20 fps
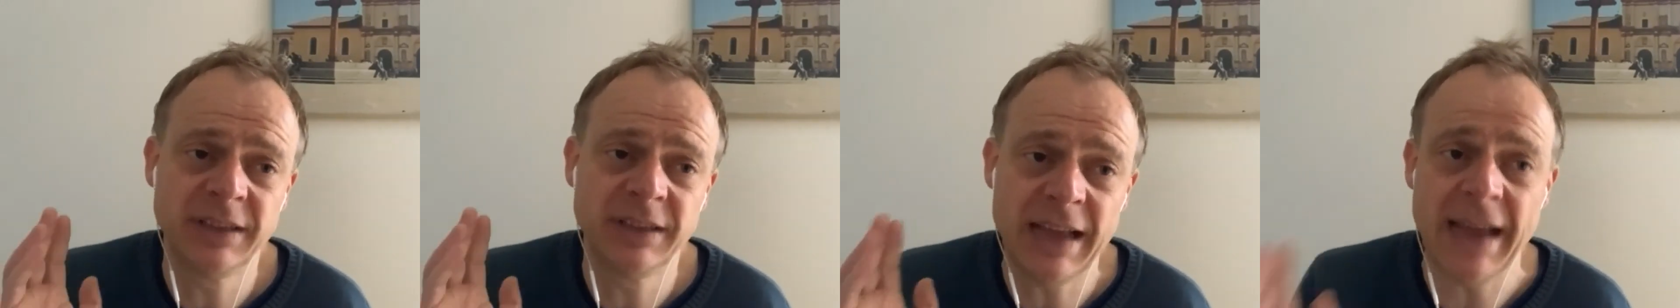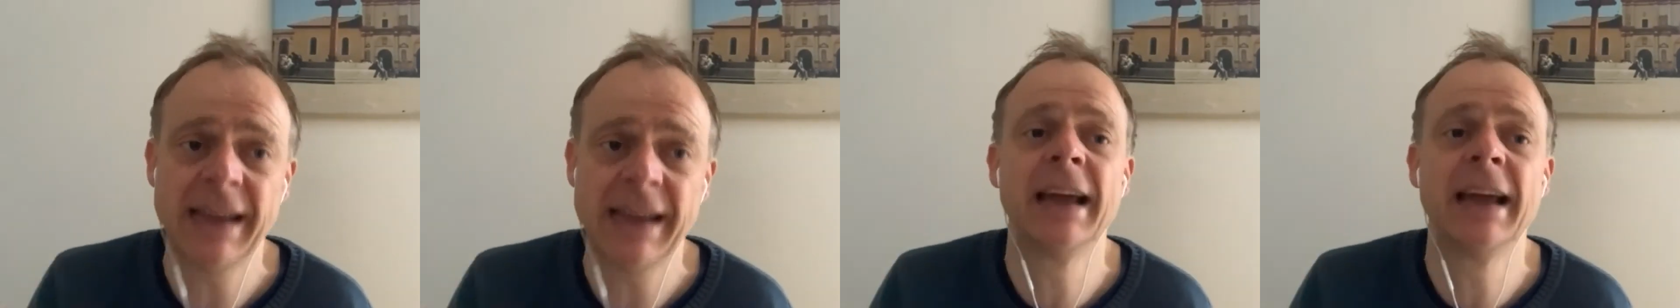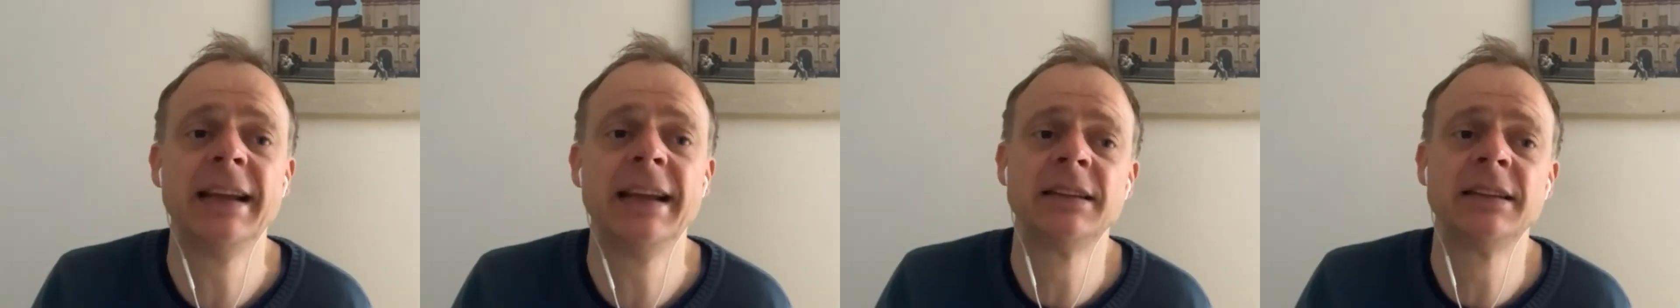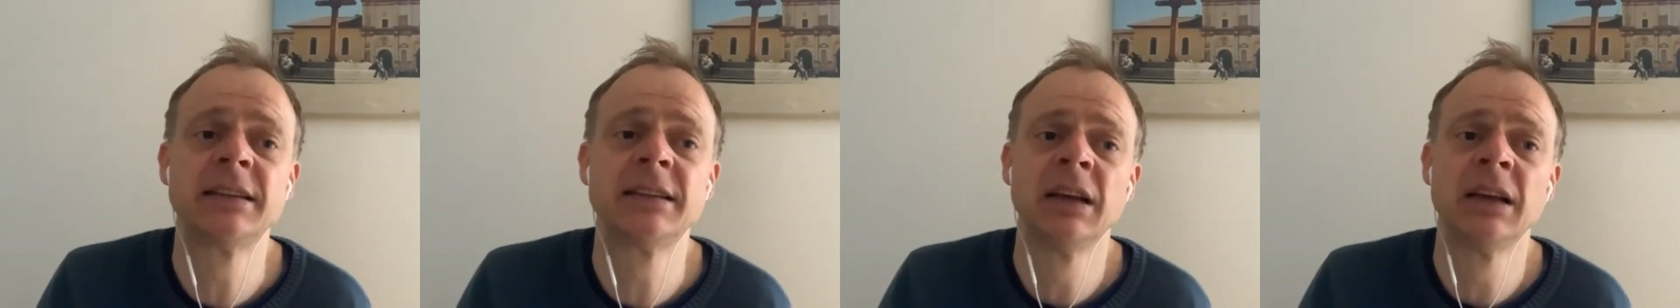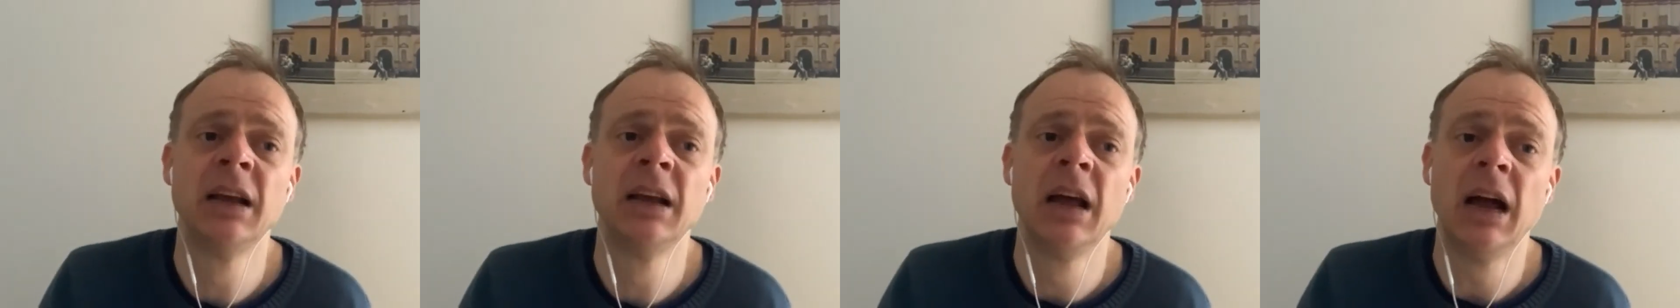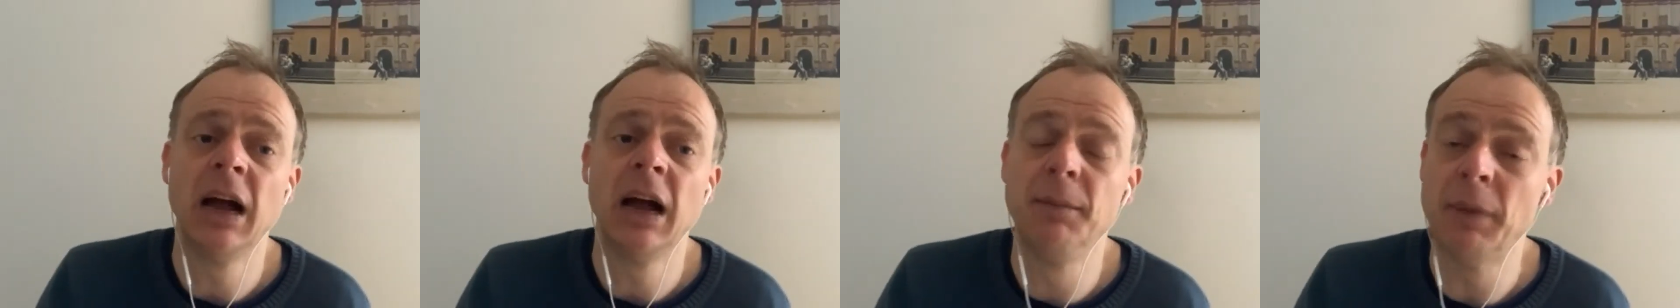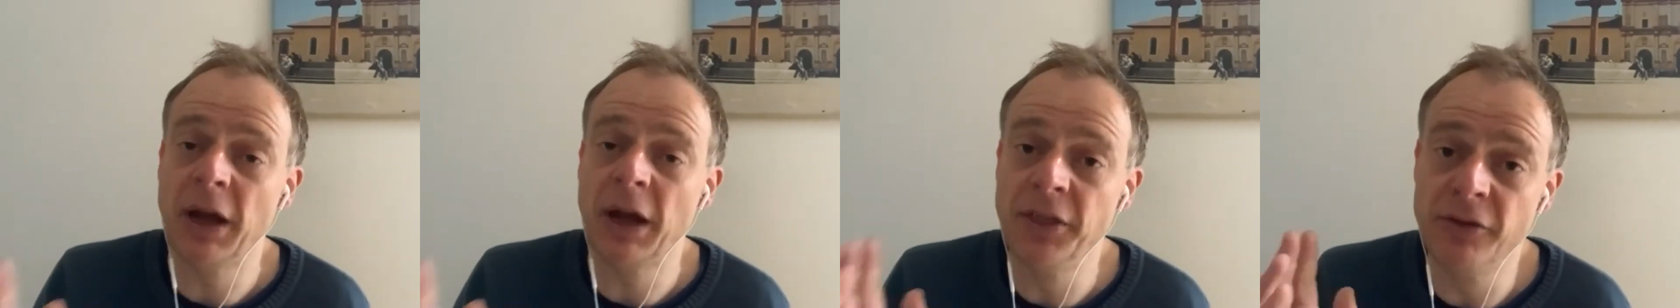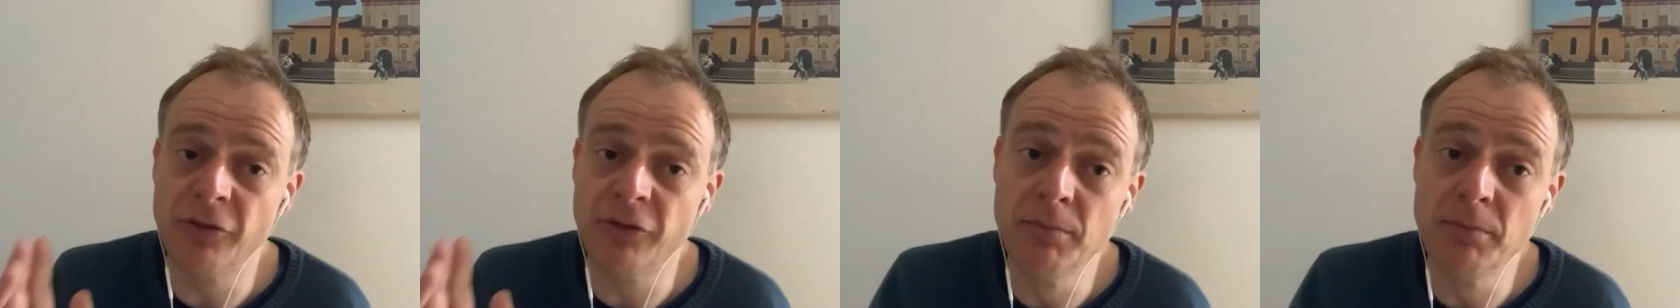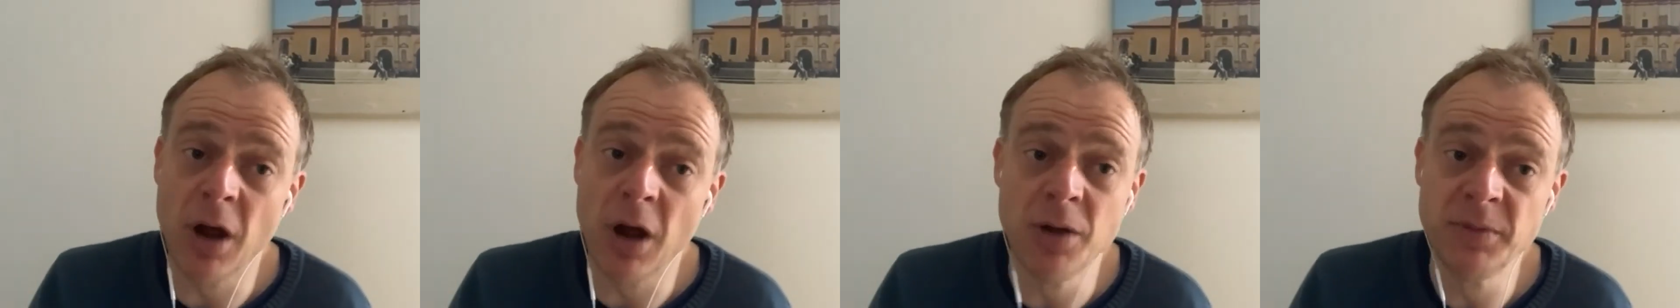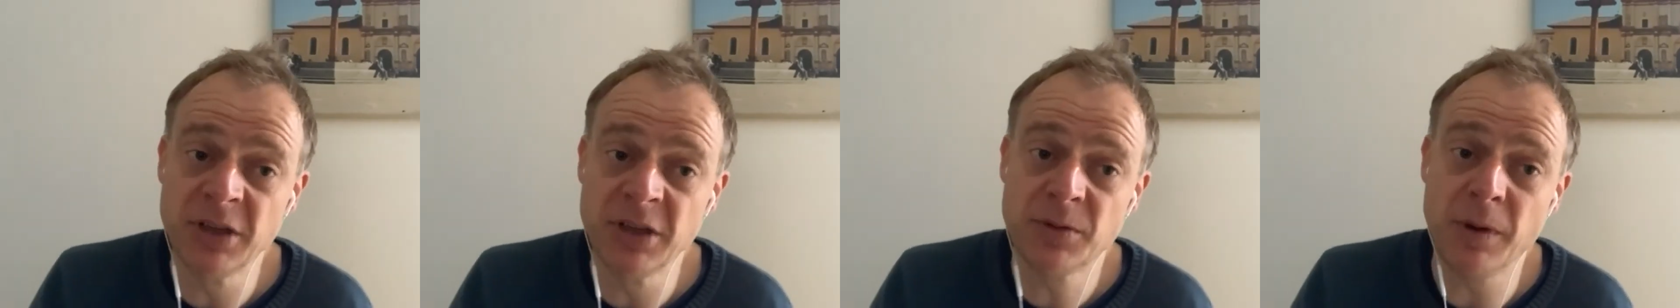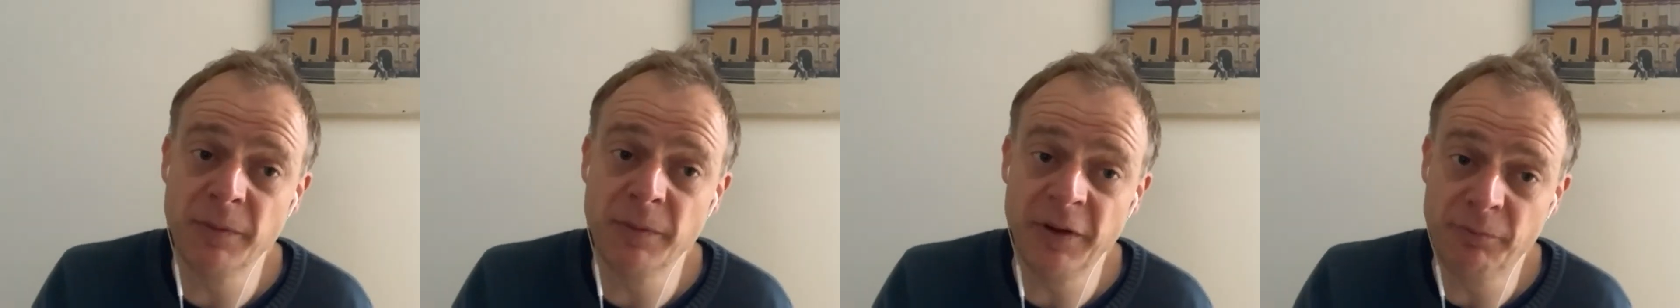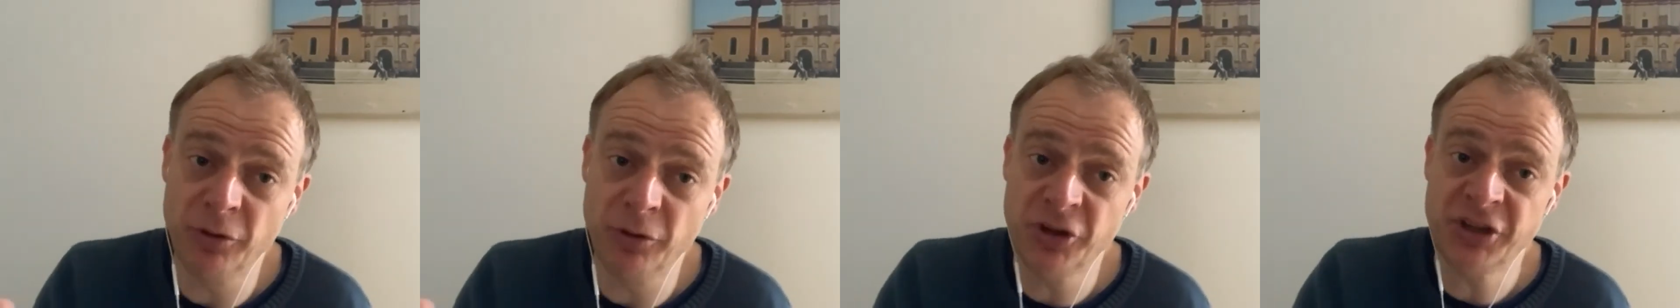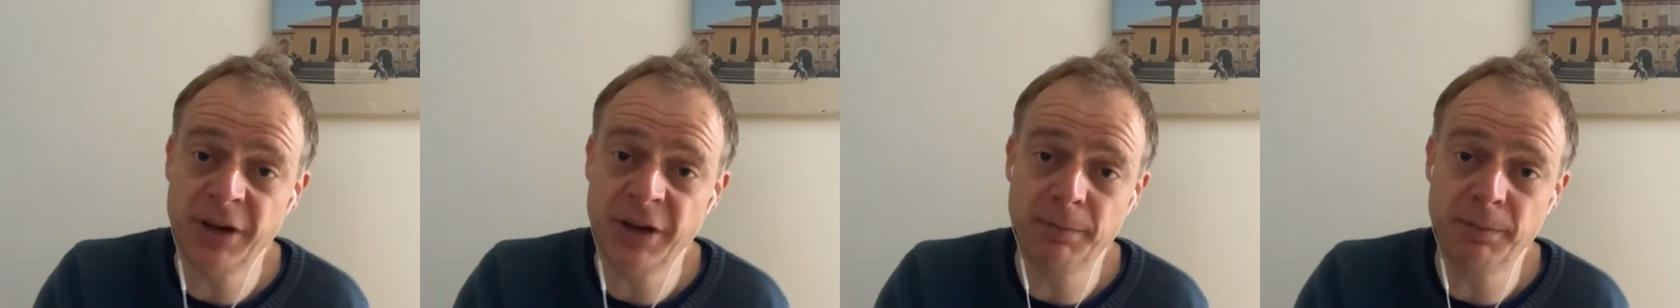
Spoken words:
decades. And there are moments when we've pushed it